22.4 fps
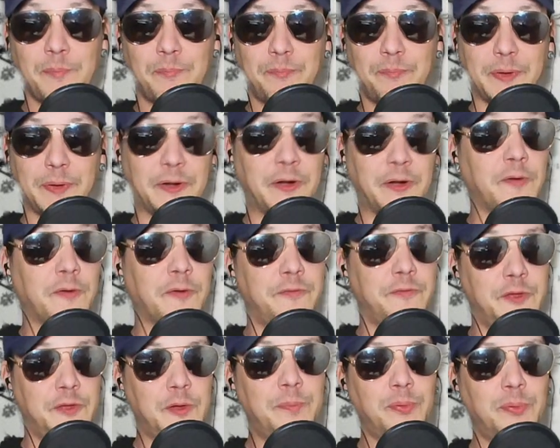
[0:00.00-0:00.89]
but her
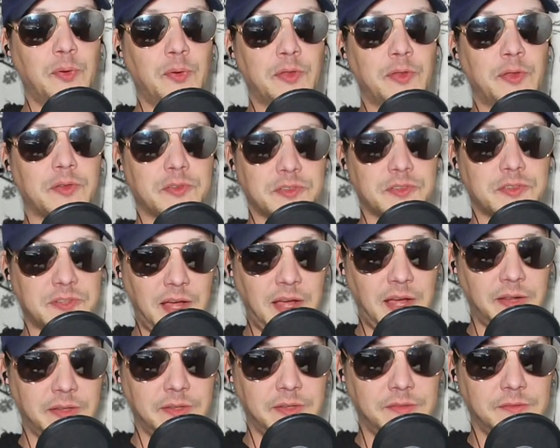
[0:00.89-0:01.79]
viewpoints are
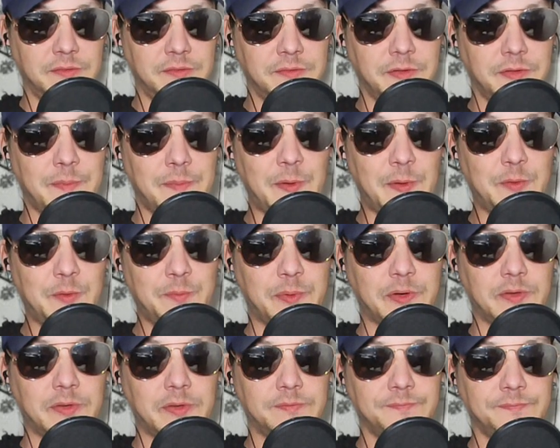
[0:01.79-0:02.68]
solid for the most
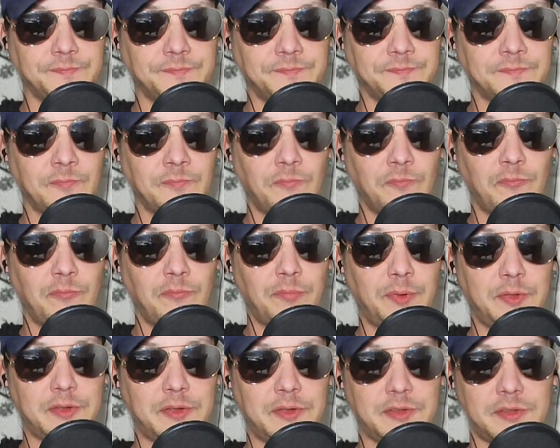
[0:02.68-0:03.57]
part.
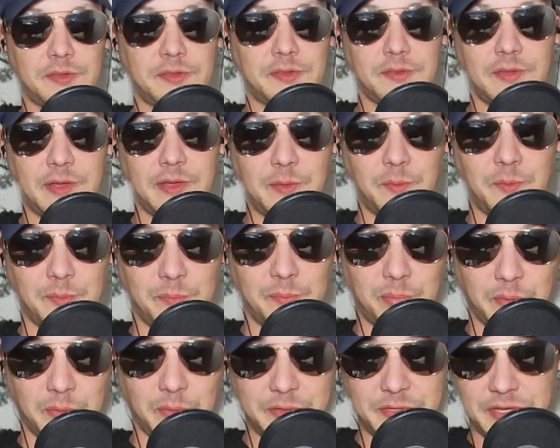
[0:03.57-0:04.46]
Plus, at one
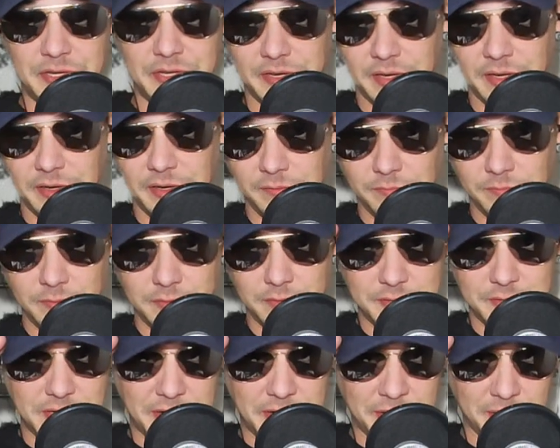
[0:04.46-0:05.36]
point, she did
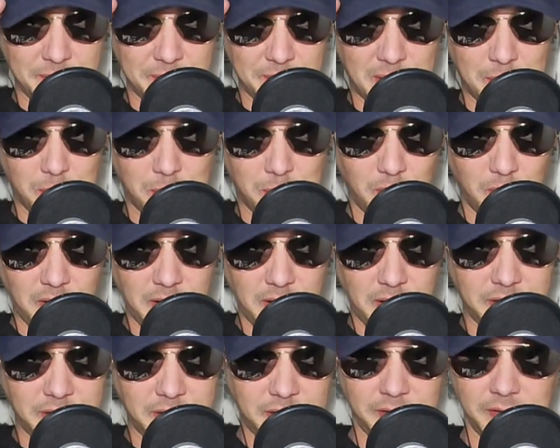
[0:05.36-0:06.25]
shout out my boy
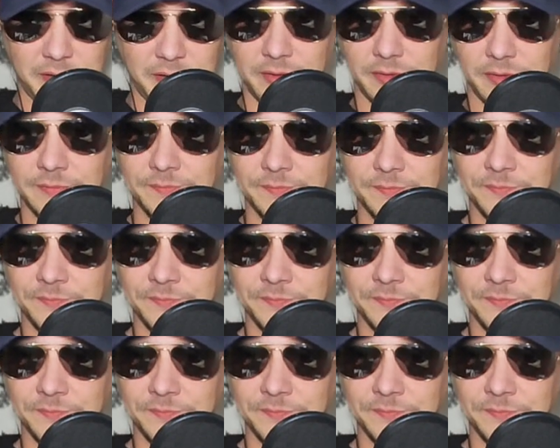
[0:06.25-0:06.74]
Ryan Kennel.